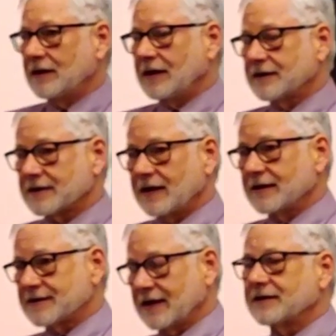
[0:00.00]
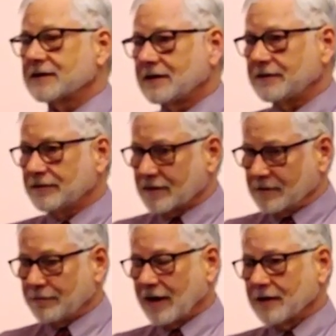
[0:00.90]
It's a sensitive,
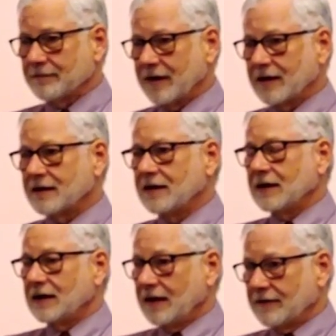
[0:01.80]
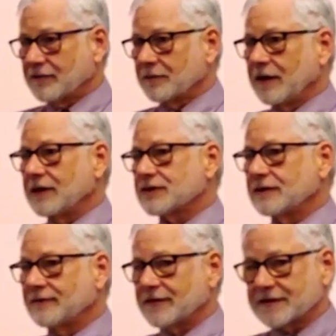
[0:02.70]
compartmented
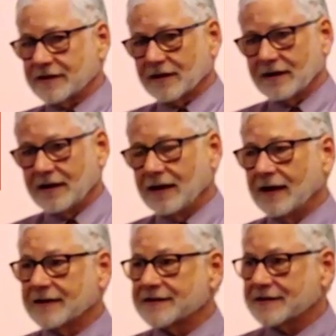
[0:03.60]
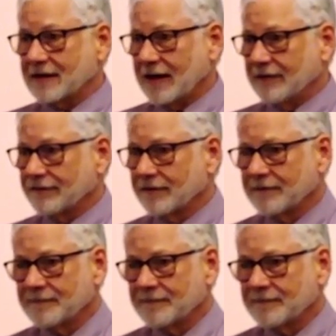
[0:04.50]
information facility, a SCIF.